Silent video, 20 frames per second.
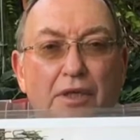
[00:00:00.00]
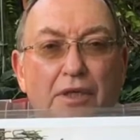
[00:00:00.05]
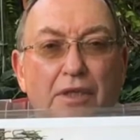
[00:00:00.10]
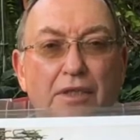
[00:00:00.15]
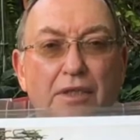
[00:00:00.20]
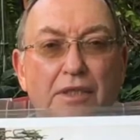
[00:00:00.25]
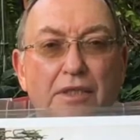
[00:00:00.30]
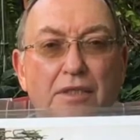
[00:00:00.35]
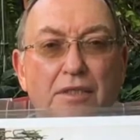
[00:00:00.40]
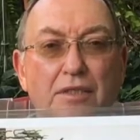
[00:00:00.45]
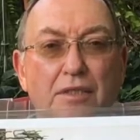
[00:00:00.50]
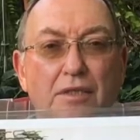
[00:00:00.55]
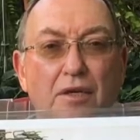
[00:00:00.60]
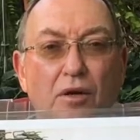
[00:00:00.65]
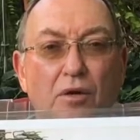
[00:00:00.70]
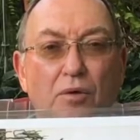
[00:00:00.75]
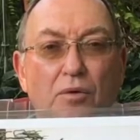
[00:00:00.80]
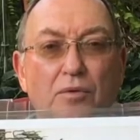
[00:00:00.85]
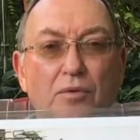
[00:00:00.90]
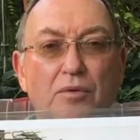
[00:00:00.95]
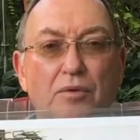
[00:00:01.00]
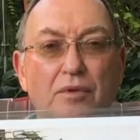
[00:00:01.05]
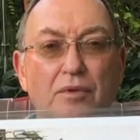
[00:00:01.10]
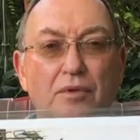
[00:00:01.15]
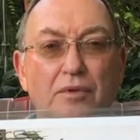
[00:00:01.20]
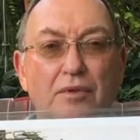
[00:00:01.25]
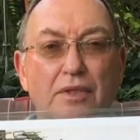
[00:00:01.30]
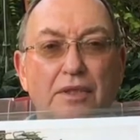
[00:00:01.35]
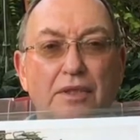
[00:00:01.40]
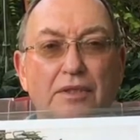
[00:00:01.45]
in this zone.
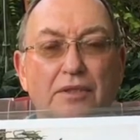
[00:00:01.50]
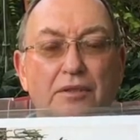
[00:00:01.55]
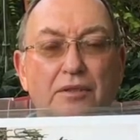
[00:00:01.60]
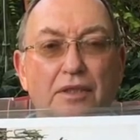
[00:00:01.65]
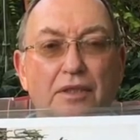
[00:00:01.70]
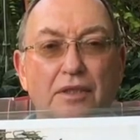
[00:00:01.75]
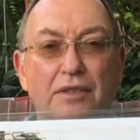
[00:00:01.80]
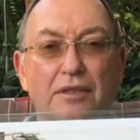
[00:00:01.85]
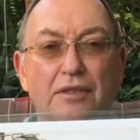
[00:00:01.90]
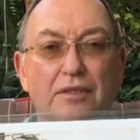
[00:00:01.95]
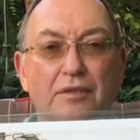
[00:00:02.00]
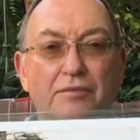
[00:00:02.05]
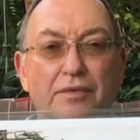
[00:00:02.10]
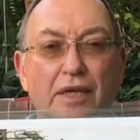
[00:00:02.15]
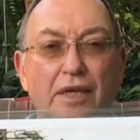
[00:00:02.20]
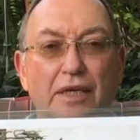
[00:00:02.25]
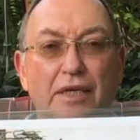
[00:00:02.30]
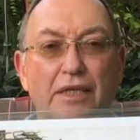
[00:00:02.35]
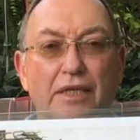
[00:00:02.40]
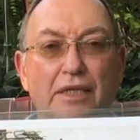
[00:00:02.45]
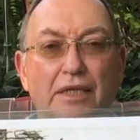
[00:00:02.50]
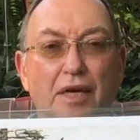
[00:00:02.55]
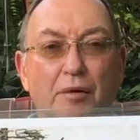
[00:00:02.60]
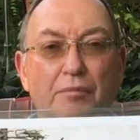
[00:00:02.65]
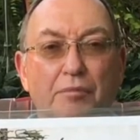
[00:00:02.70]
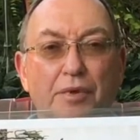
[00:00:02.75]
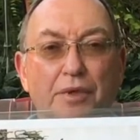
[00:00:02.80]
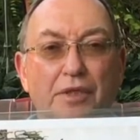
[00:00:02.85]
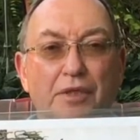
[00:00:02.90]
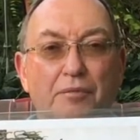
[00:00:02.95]
It's divided up
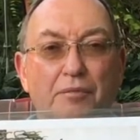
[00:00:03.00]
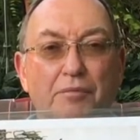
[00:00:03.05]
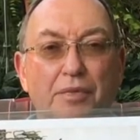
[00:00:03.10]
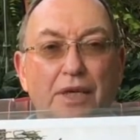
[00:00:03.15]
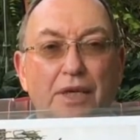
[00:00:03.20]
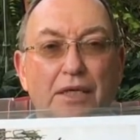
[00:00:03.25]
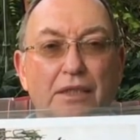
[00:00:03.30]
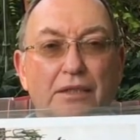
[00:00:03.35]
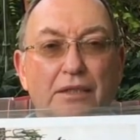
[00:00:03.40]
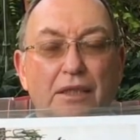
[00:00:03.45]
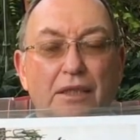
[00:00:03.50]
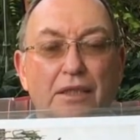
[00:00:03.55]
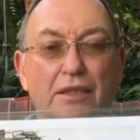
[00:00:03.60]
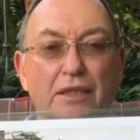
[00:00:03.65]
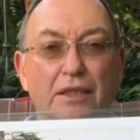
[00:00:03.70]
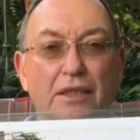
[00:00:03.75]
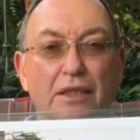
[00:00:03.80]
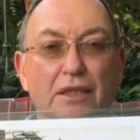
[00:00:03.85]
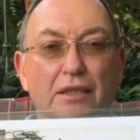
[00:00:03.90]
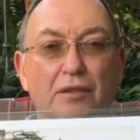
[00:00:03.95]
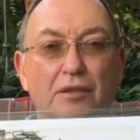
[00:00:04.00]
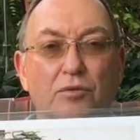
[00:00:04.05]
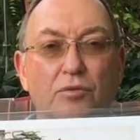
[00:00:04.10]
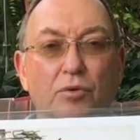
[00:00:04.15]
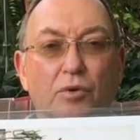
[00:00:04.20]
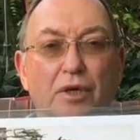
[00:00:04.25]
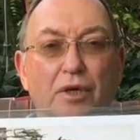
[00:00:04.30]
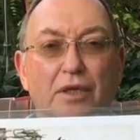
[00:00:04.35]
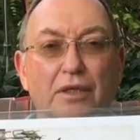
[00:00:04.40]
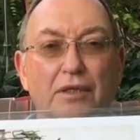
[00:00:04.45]
into basically
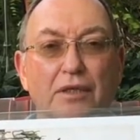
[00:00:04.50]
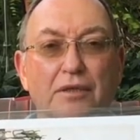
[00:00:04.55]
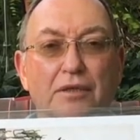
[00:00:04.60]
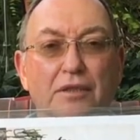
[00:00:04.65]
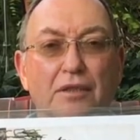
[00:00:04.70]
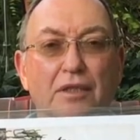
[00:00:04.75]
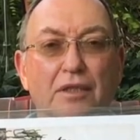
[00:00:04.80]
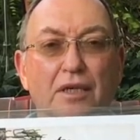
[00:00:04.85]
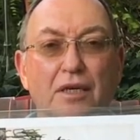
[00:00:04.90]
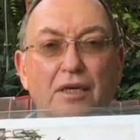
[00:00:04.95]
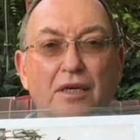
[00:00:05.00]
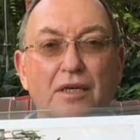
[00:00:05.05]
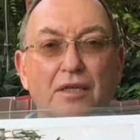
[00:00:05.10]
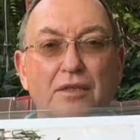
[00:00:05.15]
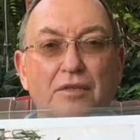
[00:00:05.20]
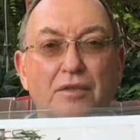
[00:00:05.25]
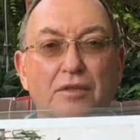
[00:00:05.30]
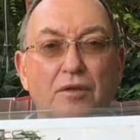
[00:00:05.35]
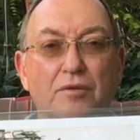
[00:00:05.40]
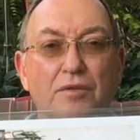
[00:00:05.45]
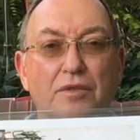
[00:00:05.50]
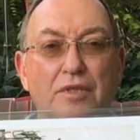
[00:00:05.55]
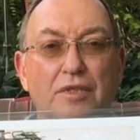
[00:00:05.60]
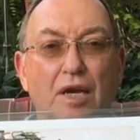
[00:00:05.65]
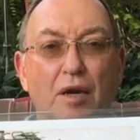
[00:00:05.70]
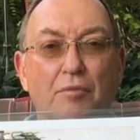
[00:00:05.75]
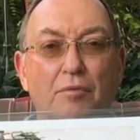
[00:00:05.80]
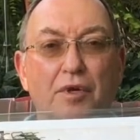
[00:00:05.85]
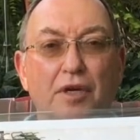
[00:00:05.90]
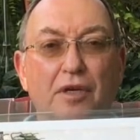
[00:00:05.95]
quarters. So
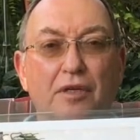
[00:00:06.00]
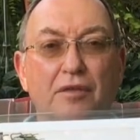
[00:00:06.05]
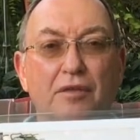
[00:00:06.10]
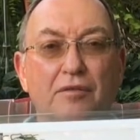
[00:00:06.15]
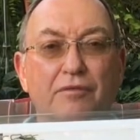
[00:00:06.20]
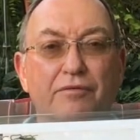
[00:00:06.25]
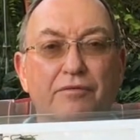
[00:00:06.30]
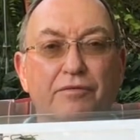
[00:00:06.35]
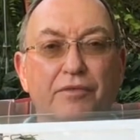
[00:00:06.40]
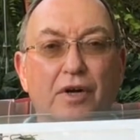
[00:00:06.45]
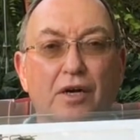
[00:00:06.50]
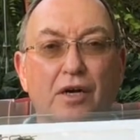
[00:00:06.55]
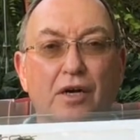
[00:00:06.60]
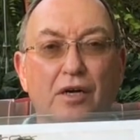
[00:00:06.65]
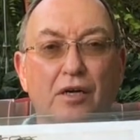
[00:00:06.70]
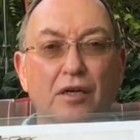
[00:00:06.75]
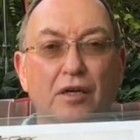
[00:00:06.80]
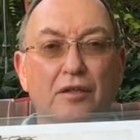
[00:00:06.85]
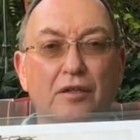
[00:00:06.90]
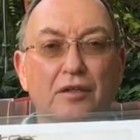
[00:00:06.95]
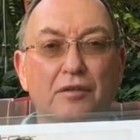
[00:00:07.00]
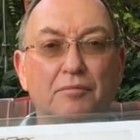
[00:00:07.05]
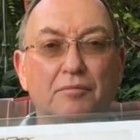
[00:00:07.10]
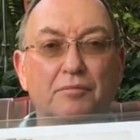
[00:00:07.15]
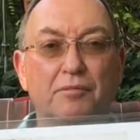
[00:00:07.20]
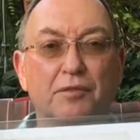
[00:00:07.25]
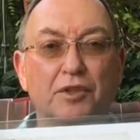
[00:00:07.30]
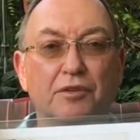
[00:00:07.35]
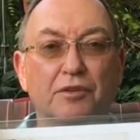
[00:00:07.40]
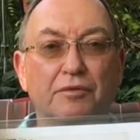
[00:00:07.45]
summer, fall,
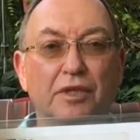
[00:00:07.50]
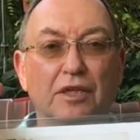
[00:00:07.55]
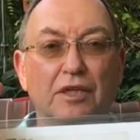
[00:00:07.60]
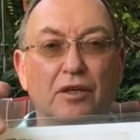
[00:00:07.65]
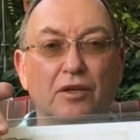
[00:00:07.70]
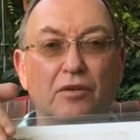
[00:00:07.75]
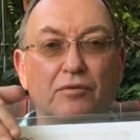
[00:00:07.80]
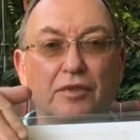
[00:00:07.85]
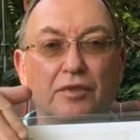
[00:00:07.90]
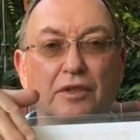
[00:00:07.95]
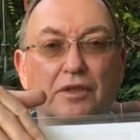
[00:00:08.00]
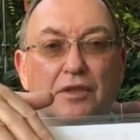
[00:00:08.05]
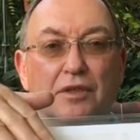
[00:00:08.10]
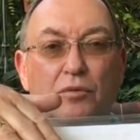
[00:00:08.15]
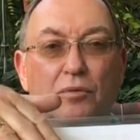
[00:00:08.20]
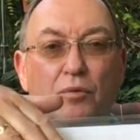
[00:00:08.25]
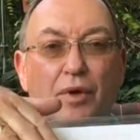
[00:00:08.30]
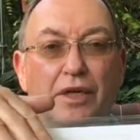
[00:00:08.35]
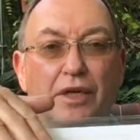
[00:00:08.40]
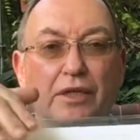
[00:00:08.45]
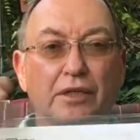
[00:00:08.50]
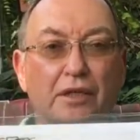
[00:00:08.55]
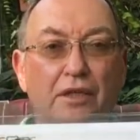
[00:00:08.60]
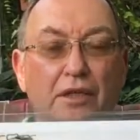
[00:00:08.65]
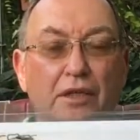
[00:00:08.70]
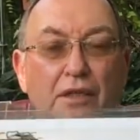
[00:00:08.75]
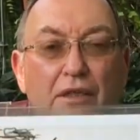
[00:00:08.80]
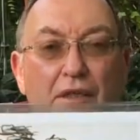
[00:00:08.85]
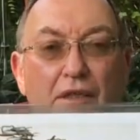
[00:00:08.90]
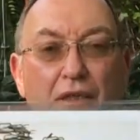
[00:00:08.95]
moving over to
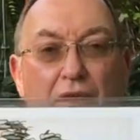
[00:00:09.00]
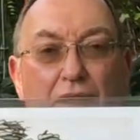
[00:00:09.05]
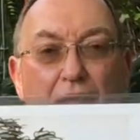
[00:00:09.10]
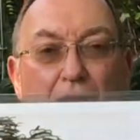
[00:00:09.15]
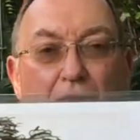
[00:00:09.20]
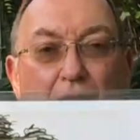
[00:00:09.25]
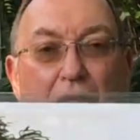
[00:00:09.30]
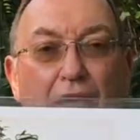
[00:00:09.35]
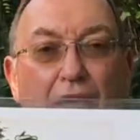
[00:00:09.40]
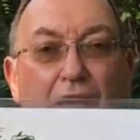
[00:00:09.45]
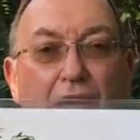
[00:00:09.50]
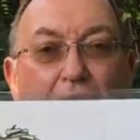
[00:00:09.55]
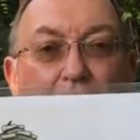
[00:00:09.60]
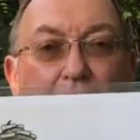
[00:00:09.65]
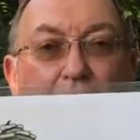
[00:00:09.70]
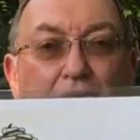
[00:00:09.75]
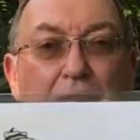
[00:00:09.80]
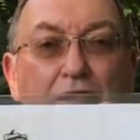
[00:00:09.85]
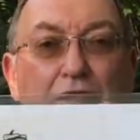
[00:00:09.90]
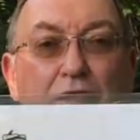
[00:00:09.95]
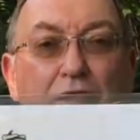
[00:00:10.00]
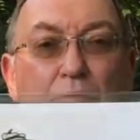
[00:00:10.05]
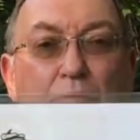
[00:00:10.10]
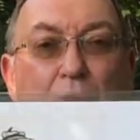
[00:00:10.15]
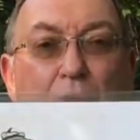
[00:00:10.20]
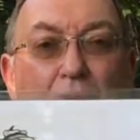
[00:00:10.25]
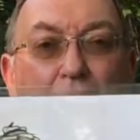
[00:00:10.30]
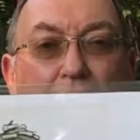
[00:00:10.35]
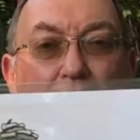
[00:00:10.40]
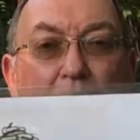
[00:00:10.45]
winter, and then
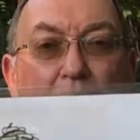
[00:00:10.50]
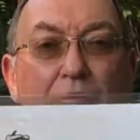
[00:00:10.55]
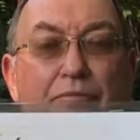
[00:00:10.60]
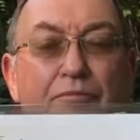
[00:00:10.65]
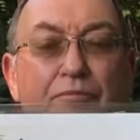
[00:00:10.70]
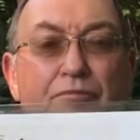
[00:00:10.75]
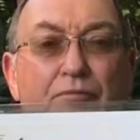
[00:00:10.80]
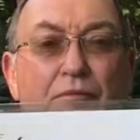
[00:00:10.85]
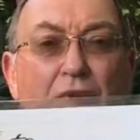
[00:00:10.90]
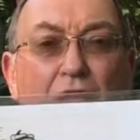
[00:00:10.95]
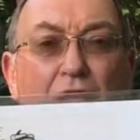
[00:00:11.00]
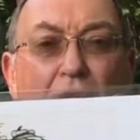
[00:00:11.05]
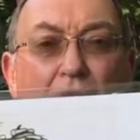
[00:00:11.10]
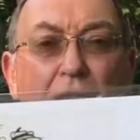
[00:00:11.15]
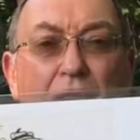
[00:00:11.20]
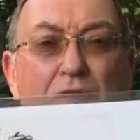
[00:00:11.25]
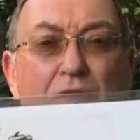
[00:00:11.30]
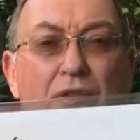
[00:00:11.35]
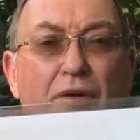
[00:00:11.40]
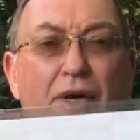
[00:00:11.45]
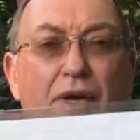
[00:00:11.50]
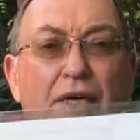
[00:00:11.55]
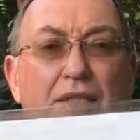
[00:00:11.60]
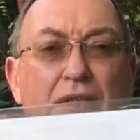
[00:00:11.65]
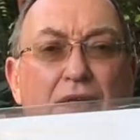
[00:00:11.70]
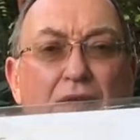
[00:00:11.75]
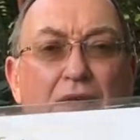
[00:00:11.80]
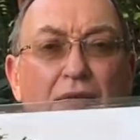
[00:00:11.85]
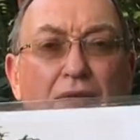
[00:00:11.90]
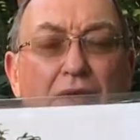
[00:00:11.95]
spring. So as
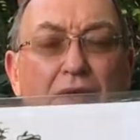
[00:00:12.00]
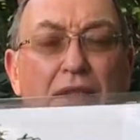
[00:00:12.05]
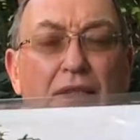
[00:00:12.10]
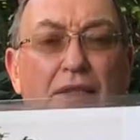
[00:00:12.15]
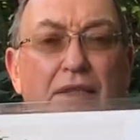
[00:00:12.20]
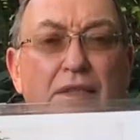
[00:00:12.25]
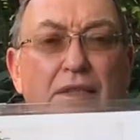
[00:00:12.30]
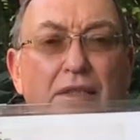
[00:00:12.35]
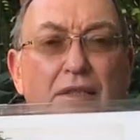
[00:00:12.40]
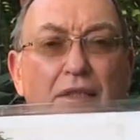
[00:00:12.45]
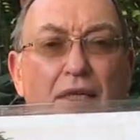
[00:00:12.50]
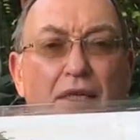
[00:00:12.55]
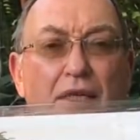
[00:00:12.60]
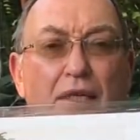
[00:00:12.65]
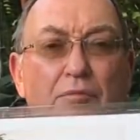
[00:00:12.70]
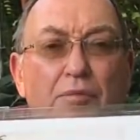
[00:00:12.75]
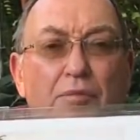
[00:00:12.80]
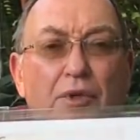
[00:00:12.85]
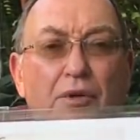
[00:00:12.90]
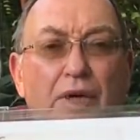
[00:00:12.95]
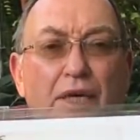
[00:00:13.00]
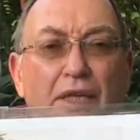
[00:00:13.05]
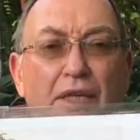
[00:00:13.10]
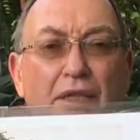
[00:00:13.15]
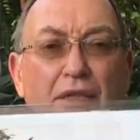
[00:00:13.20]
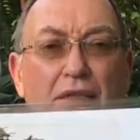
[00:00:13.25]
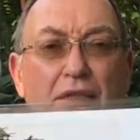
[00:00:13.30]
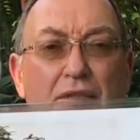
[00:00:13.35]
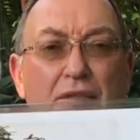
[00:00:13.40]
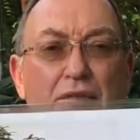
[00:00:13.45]
I read this poetic
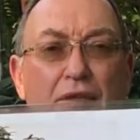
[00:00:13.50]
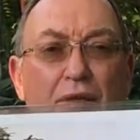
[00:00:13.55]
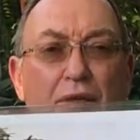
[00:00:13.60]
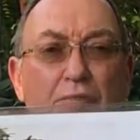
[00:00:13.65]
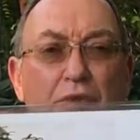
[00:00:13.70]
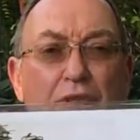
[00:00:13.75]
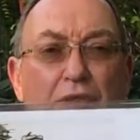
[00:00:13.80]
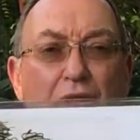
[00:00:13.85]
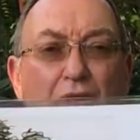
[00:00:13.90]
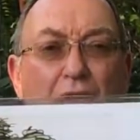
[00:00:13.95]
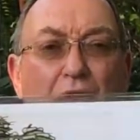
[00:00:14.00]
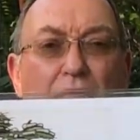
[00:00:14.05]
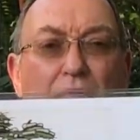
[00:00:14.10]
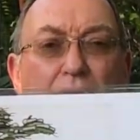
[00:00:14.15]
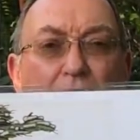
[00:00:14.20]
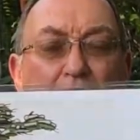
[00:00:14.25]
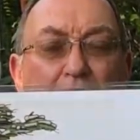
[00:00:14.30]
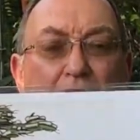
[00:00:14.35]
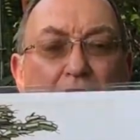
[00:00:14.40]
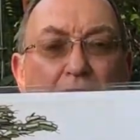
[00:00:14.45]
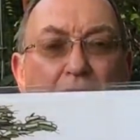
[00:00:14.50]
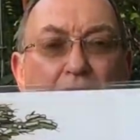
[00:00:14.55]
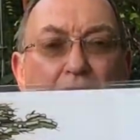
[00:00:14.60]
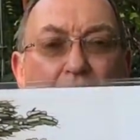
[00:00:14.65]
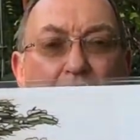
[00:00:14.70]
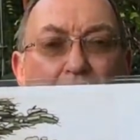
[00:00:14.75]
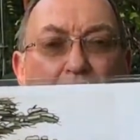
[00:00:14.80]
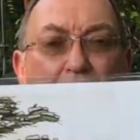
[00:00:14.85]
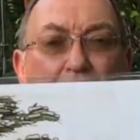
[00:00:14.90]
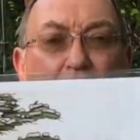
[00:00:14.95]
description of
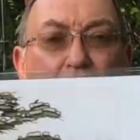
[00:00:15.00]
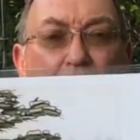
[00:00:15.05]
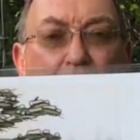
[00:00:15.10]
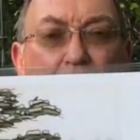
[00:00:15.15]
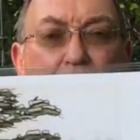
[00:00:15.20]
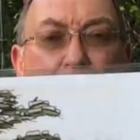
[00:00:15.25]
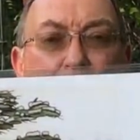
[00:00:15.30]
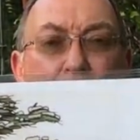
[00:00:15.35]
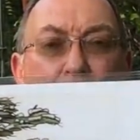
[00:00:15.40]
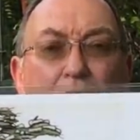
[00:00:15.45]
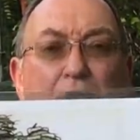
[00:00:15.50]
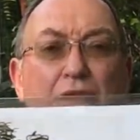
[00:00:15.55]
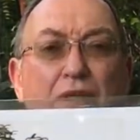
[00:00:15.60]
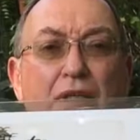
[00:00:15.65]
Seasons Algonquin,